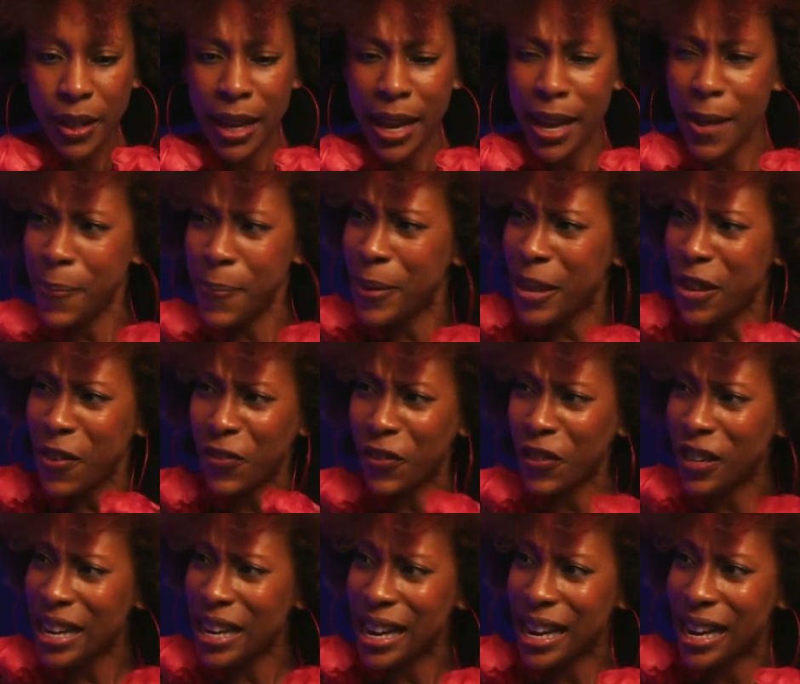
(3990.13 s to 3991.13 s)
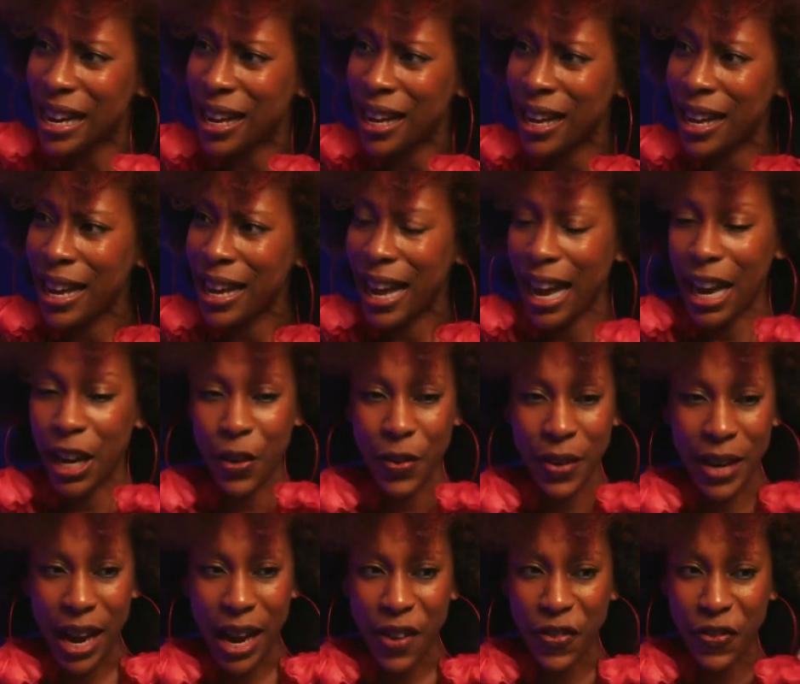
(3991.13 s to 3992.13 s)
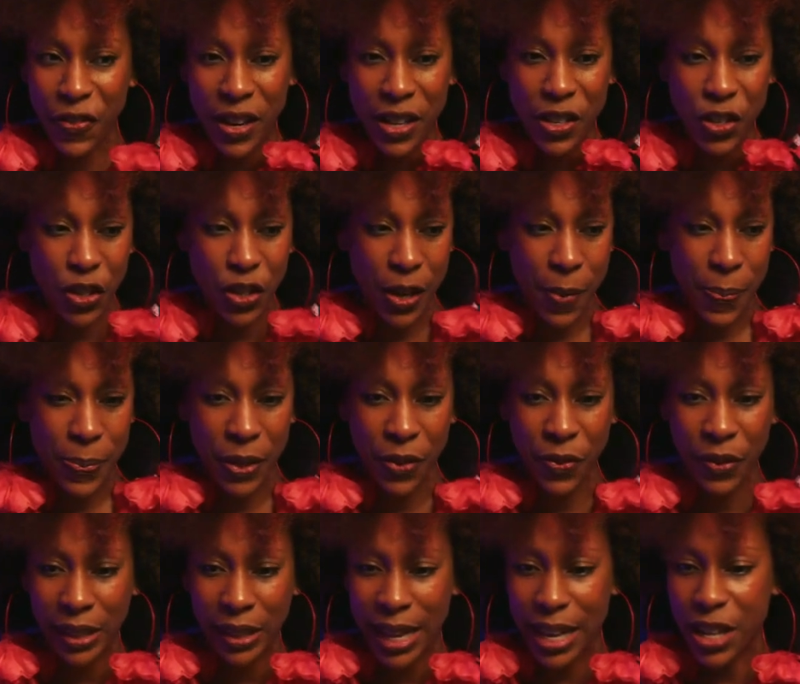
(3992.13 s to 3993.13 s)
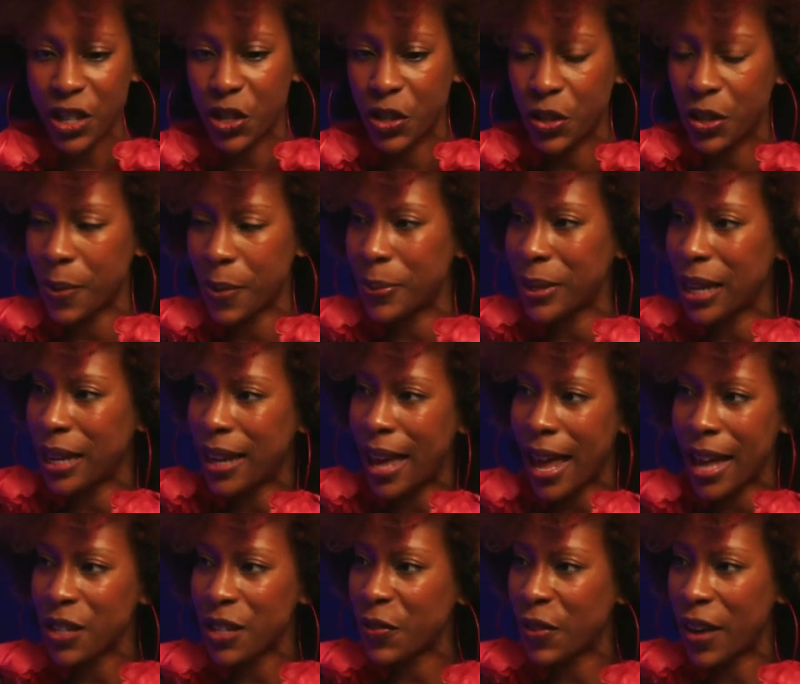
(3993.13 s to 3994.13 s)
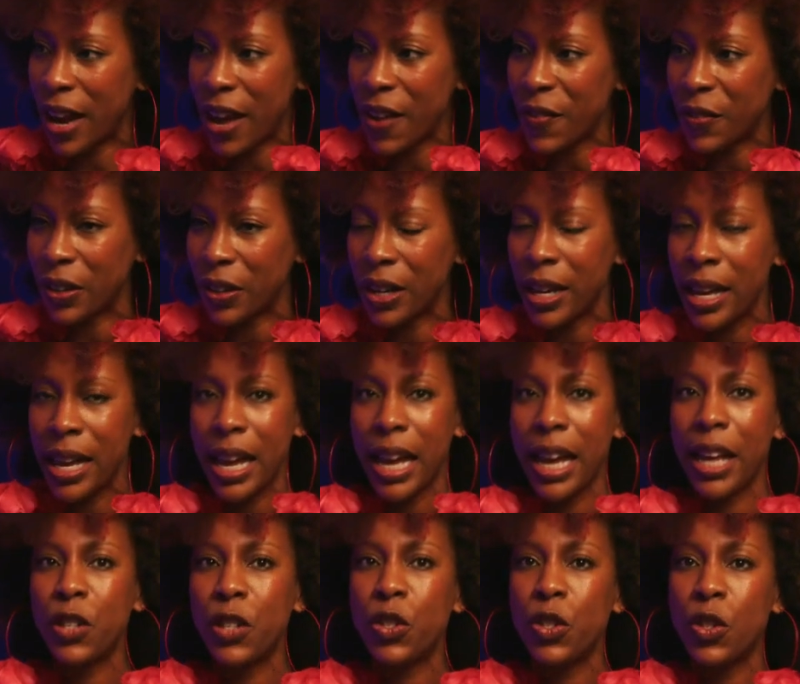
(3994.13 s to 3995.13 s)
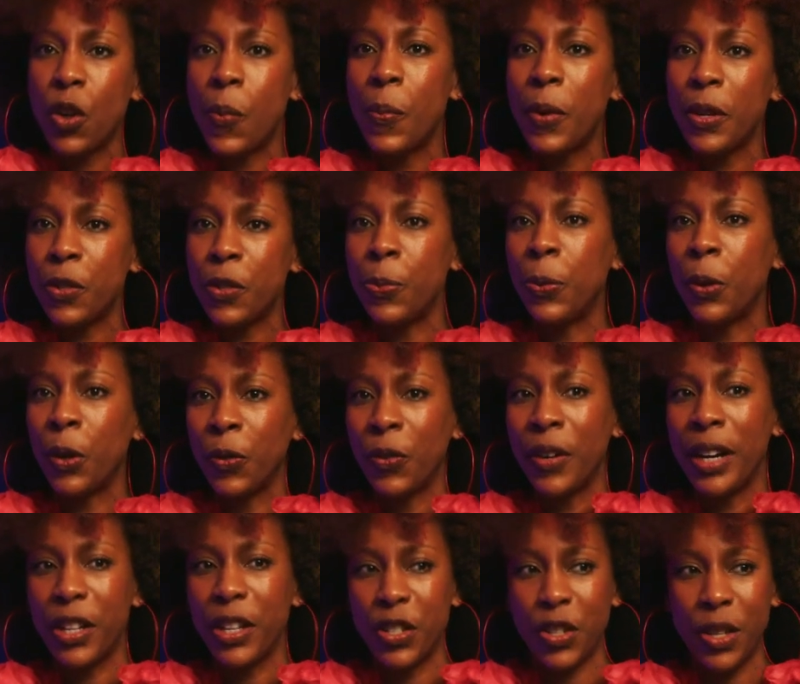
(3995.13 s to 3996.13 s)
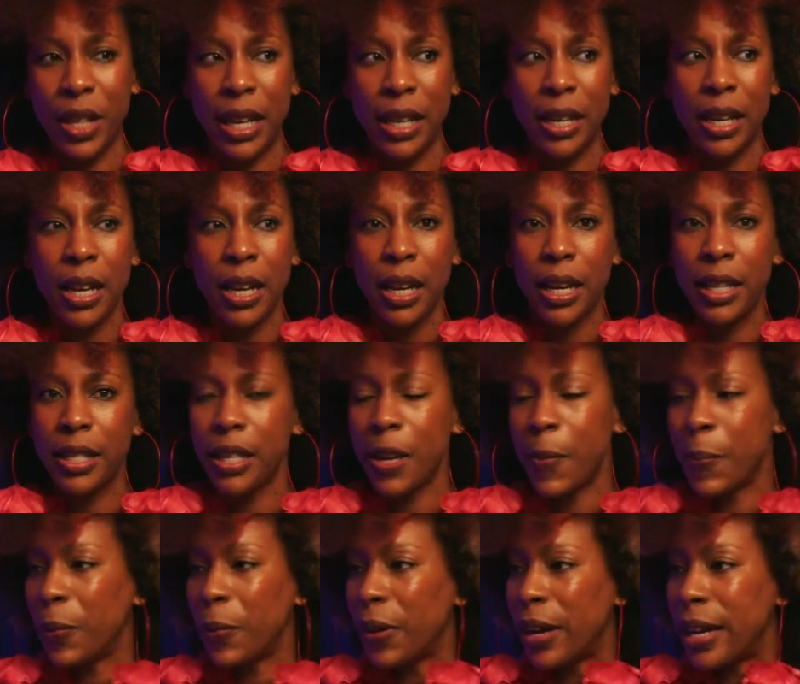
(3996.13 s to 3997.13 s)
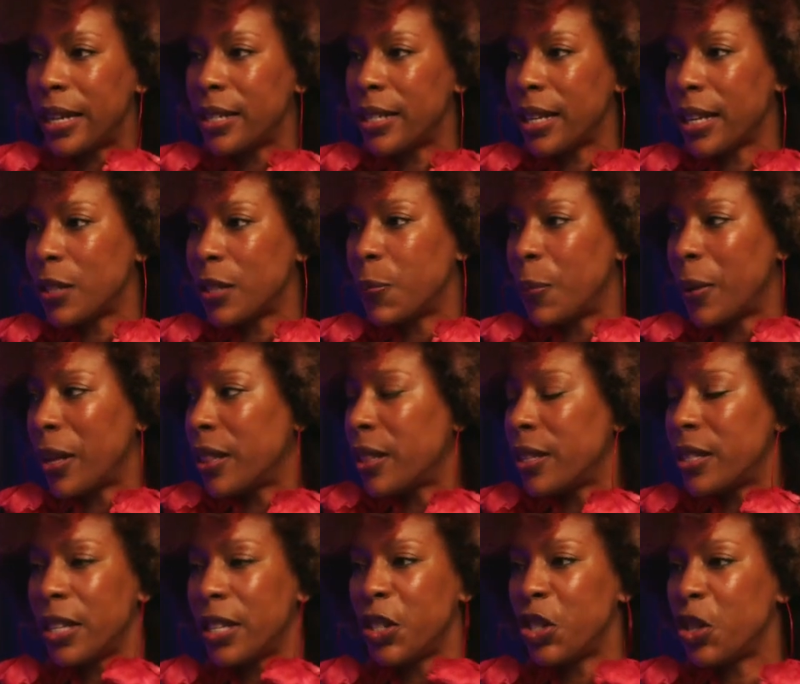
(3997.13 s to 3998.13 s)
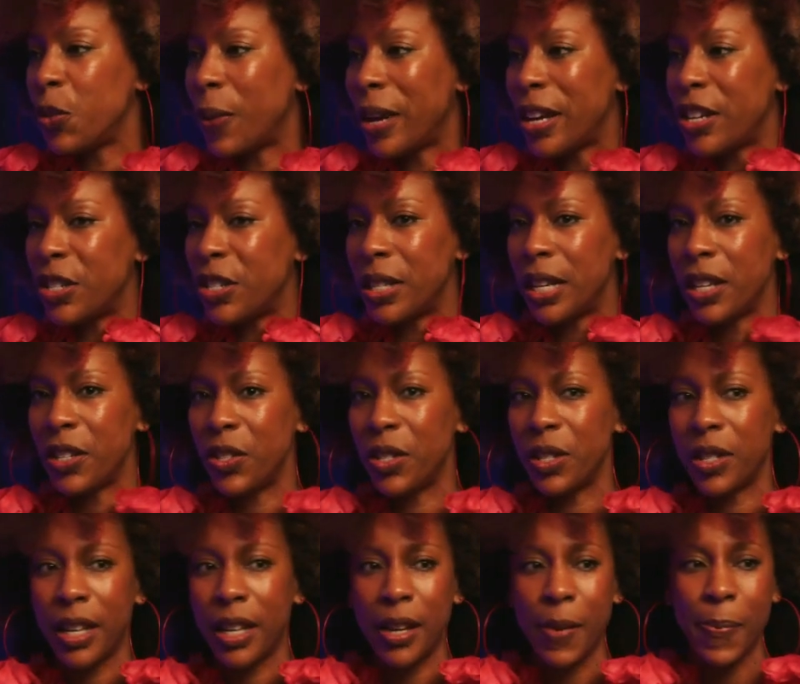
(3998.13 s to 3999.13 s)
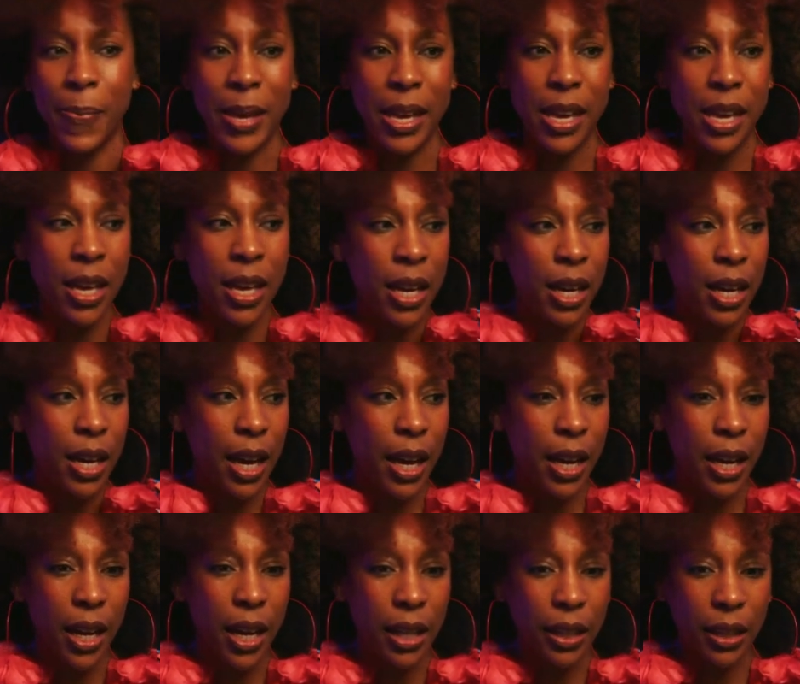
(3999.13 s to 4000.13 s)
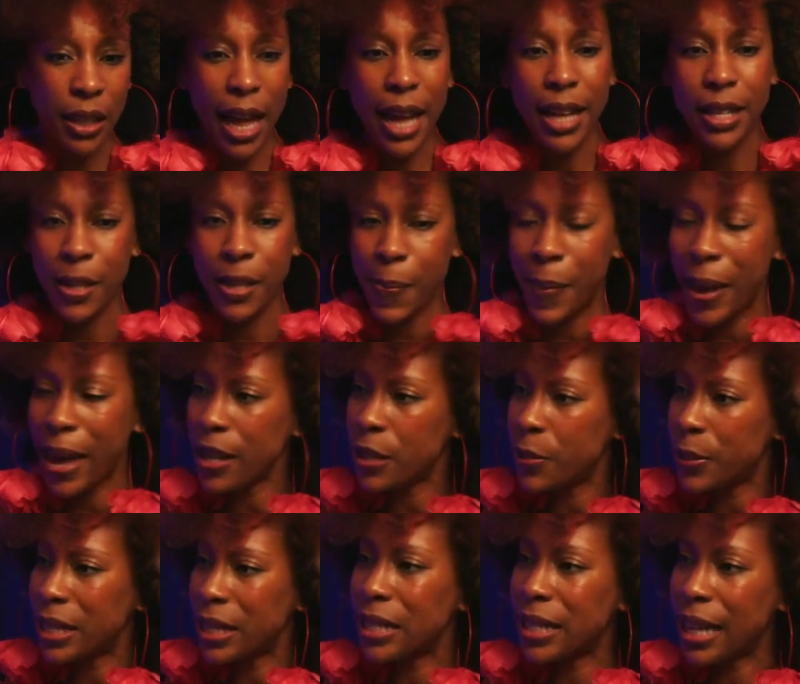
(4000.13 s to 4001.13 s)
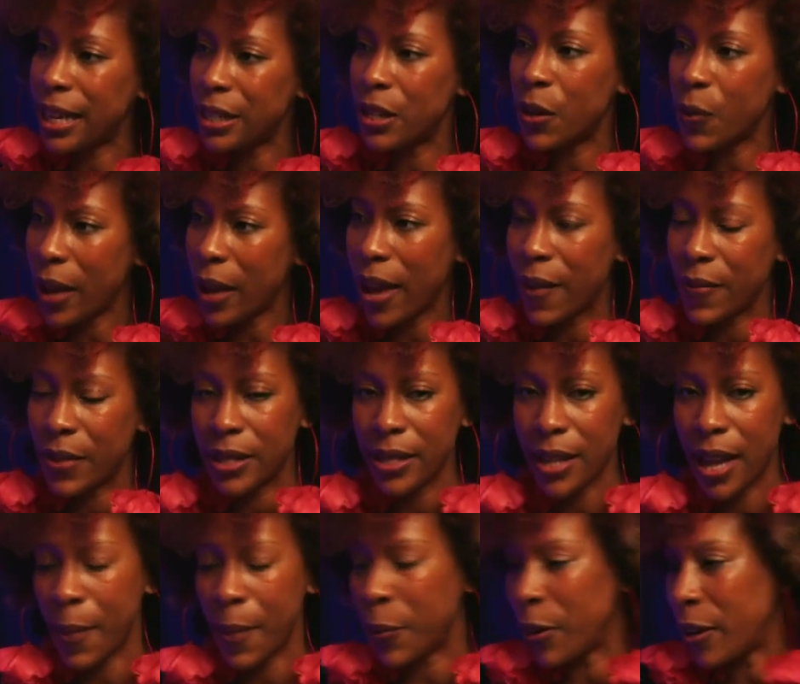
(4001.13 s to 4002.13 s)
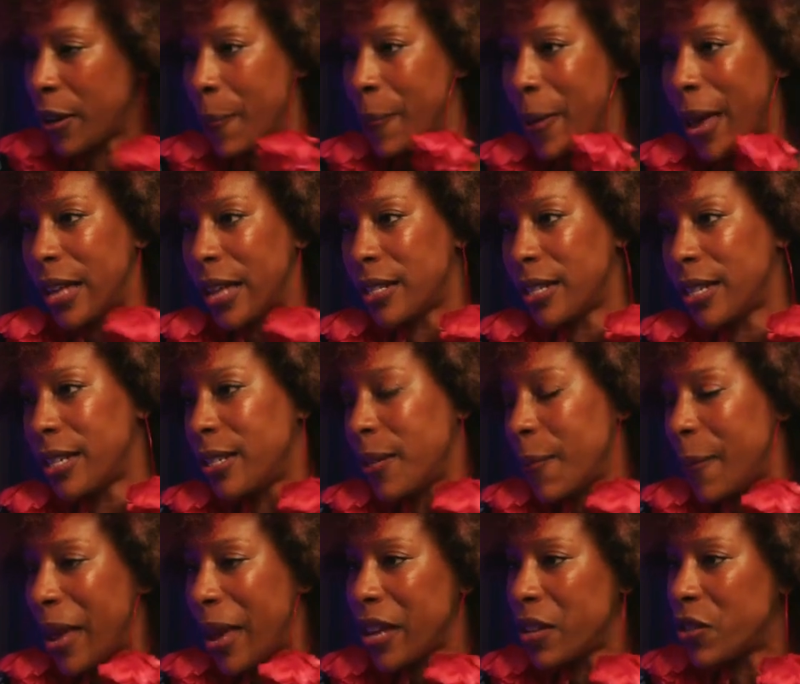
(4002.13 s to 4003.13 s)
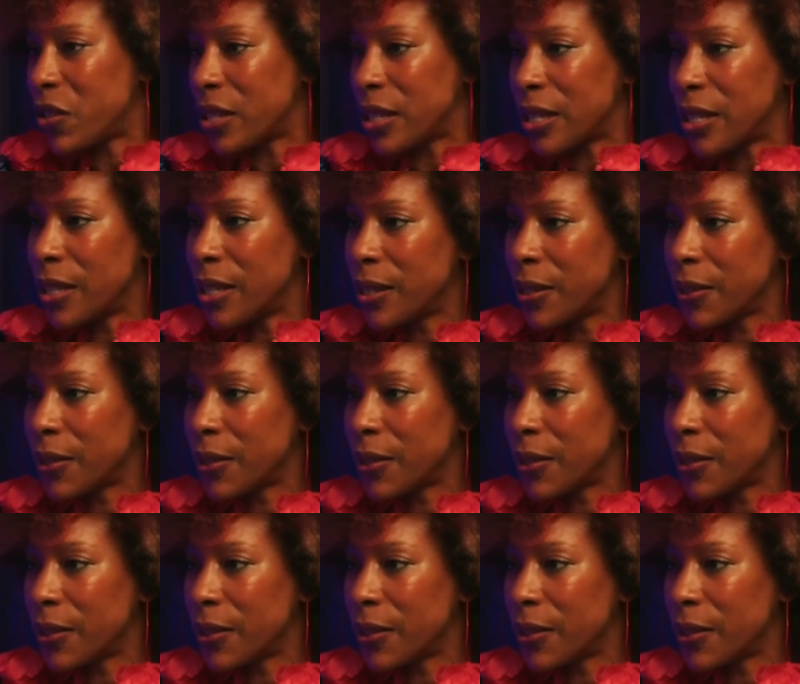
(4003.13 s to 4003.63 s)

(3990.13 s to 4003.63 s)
and be free and create friendships and relationships that last forever. It's so much more rich than a temporary 6-month situation that's just going to be a lot to manage because I don't have the time or capacity to manage it.